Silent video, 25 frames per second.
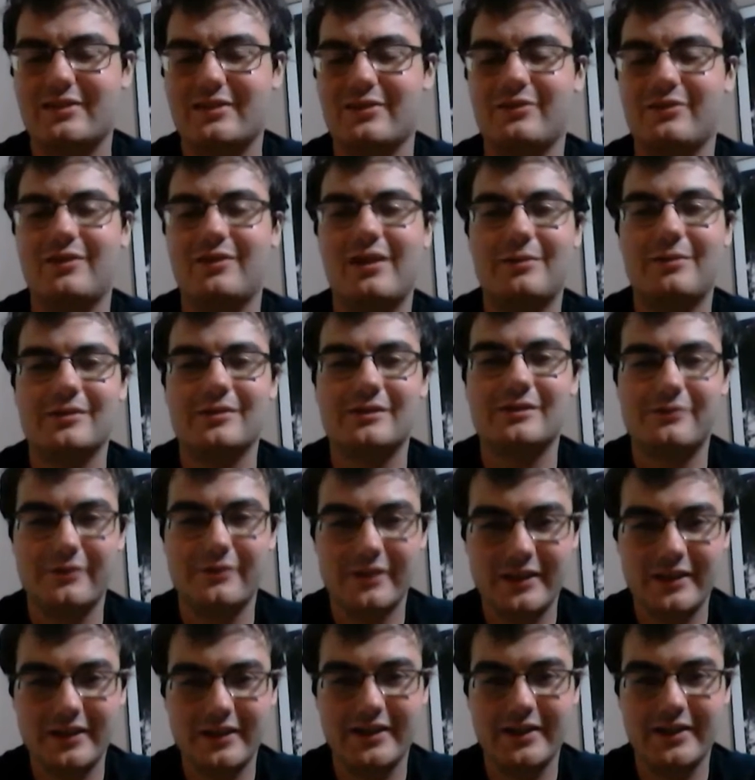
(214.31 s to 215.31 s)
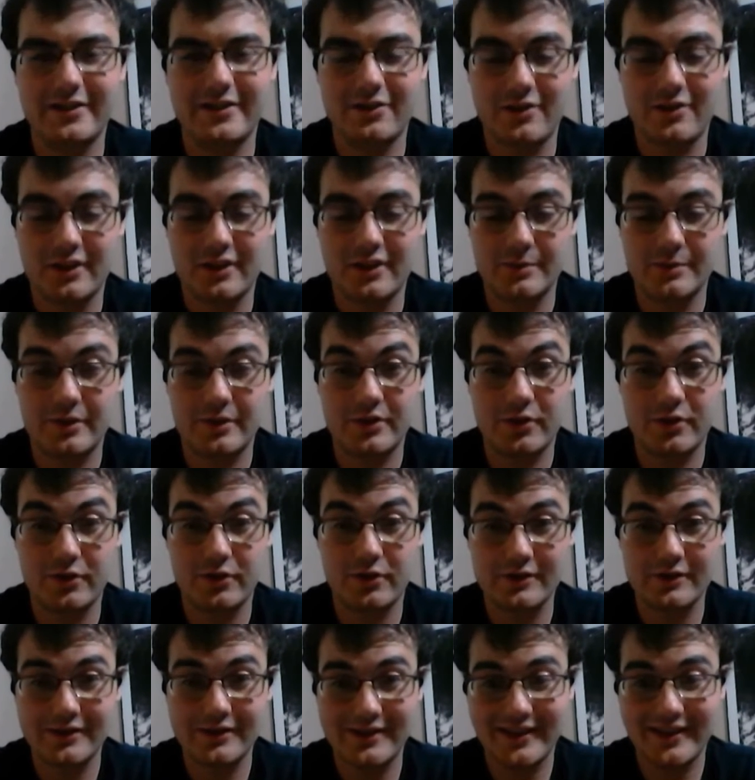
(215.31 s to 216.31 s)
Labasvia and her husband
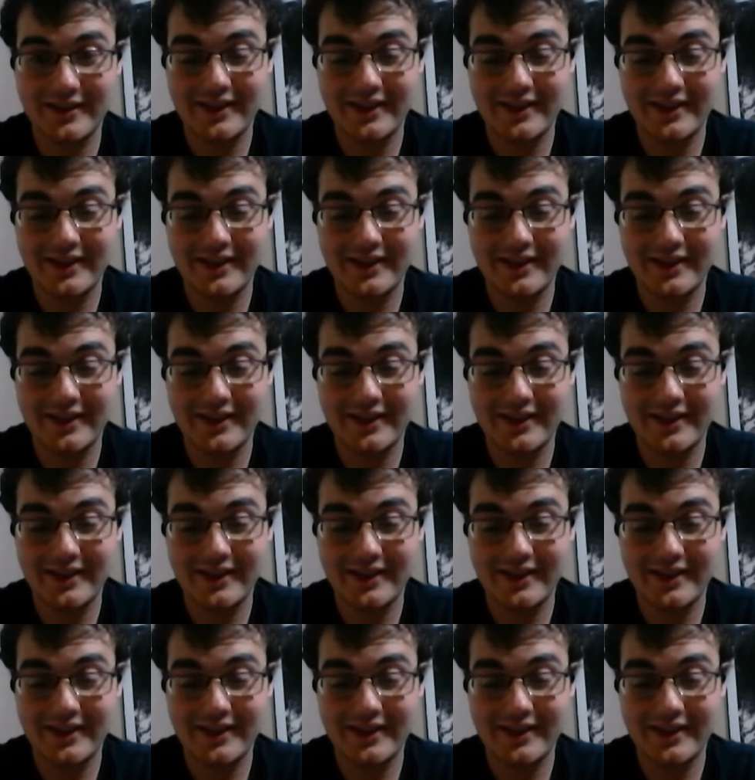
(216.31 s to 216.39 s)
Dalton.